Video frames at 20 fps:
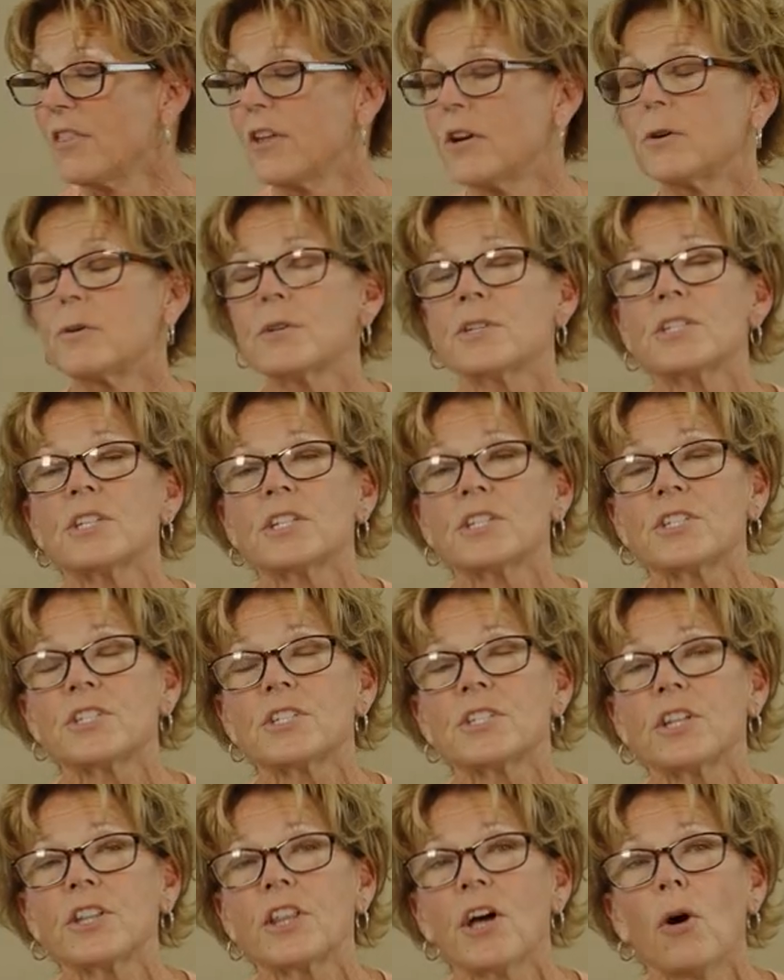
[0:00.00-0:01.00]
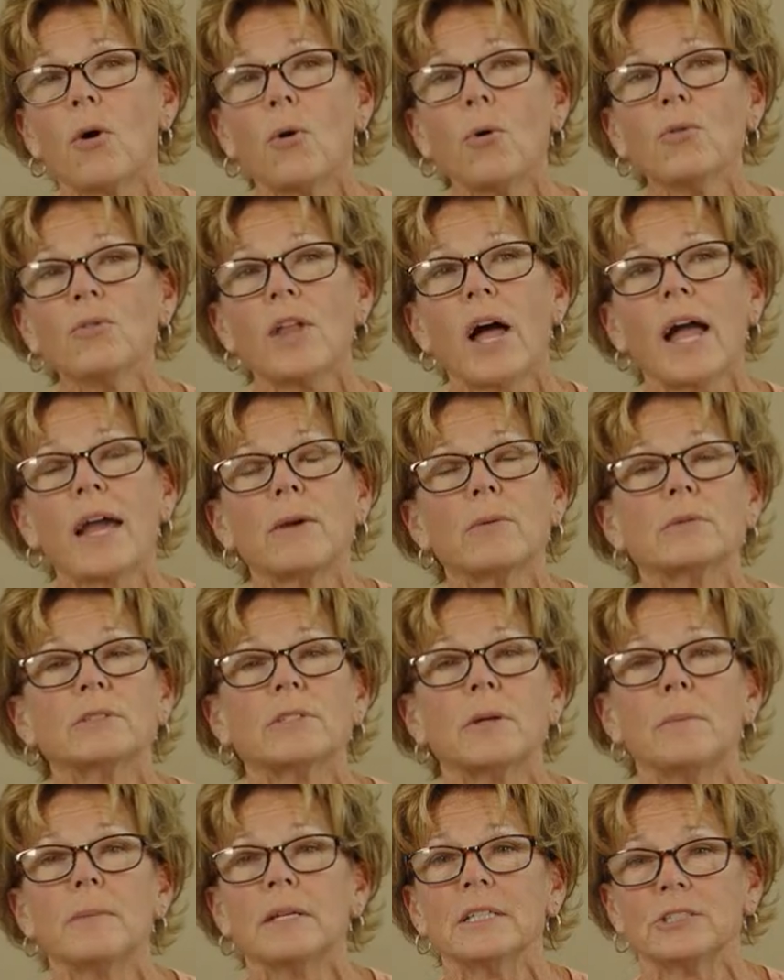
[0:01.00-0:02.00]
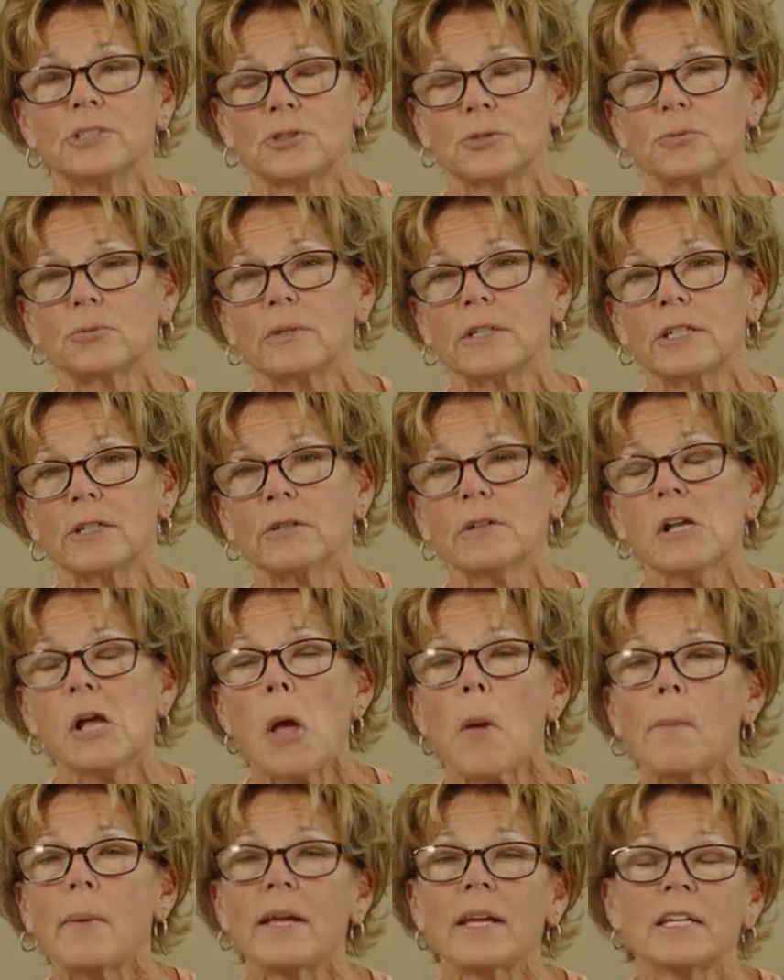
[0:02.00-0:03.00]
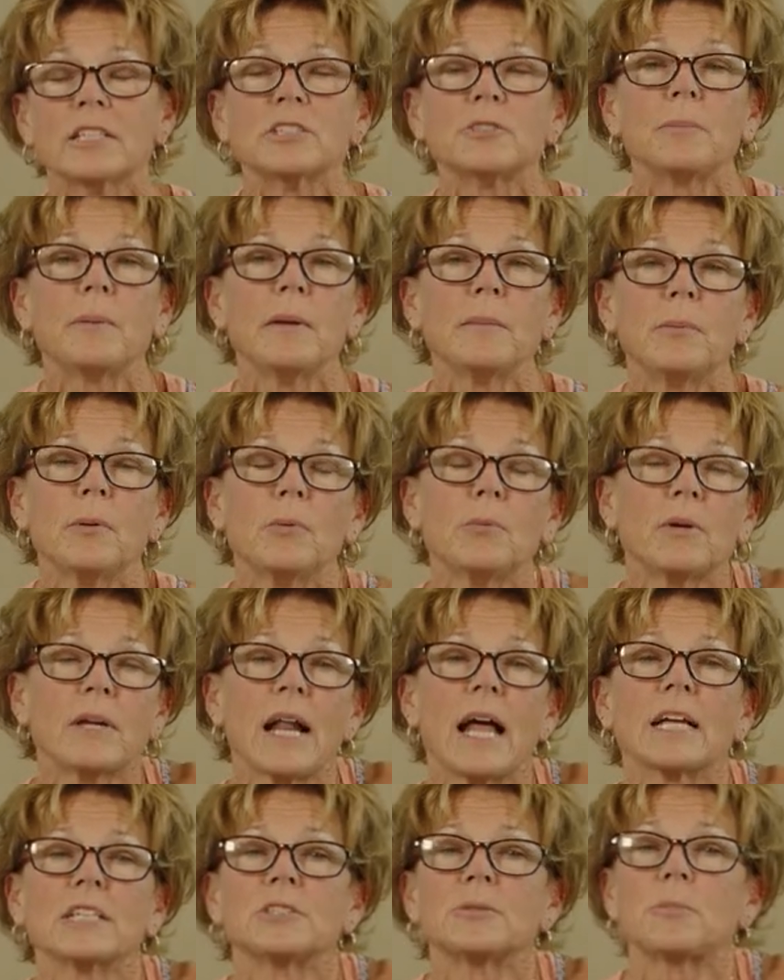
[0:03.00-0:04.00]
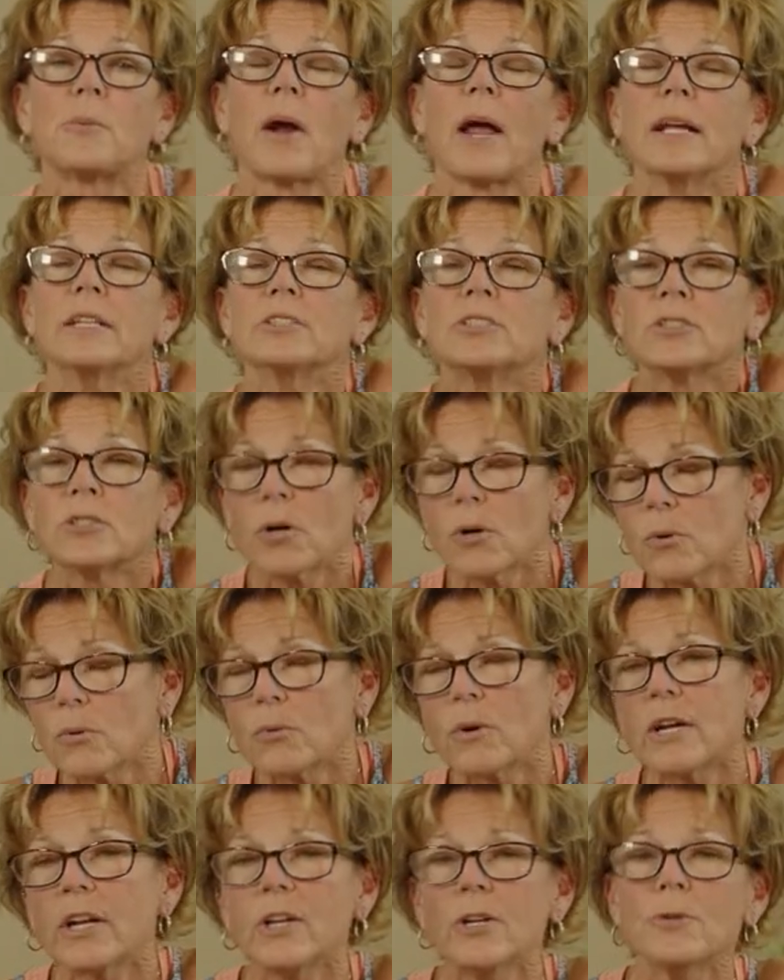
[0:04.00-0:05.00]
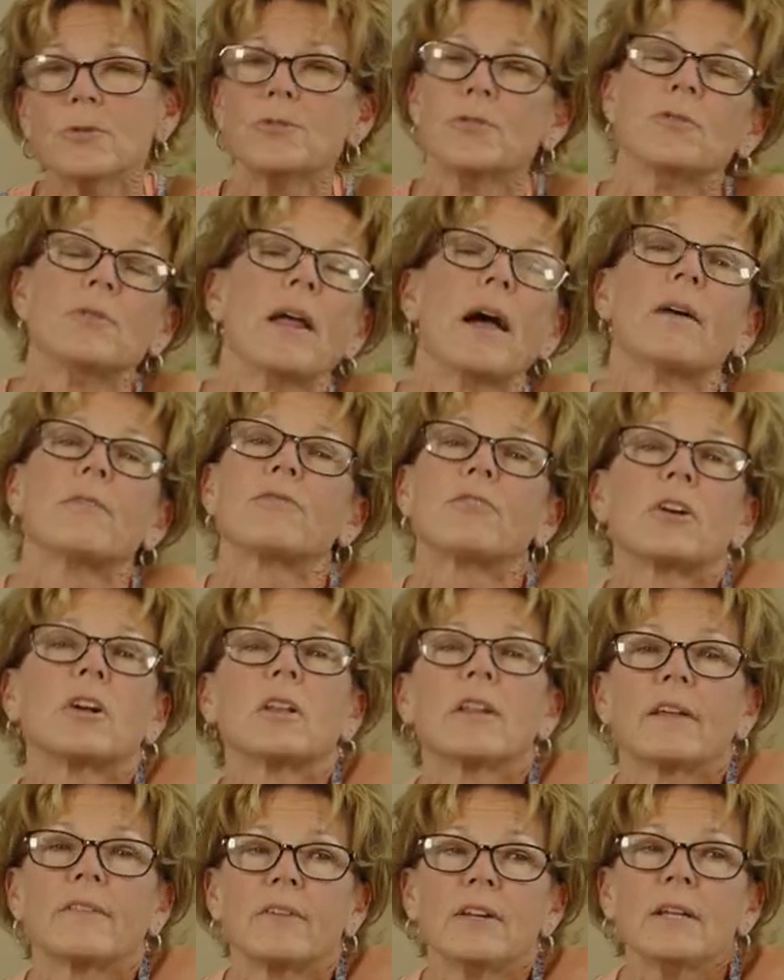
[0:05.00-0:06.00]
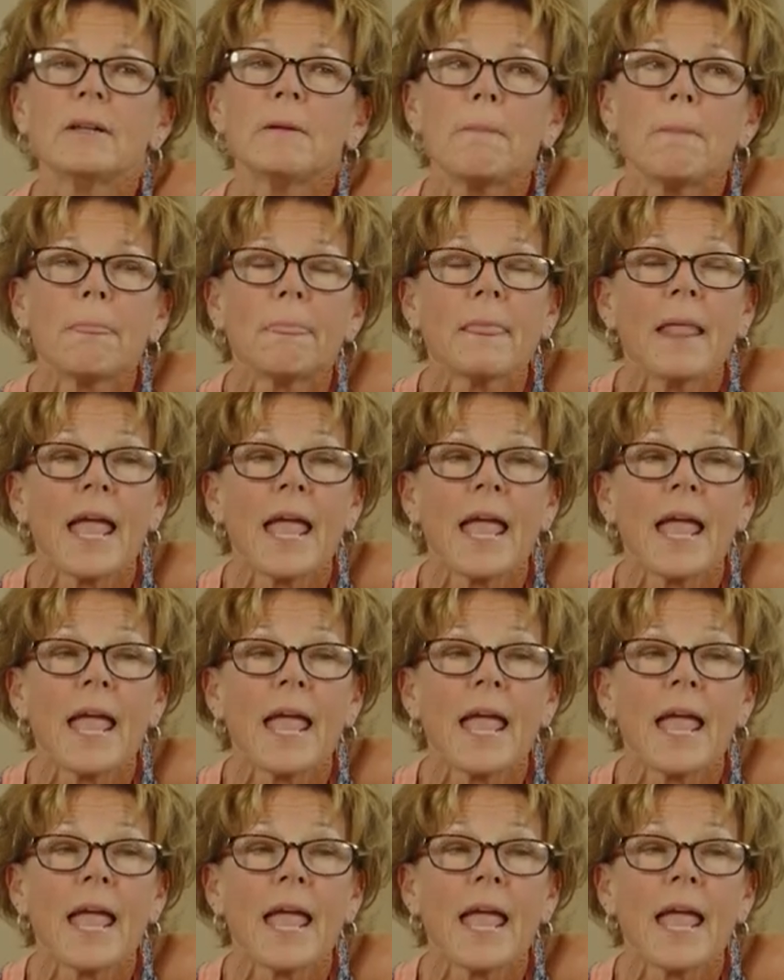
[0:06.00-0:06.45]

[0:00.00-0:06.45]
there was the whole night was a bit surreal because people would ask Brian, so what do you do now for a living?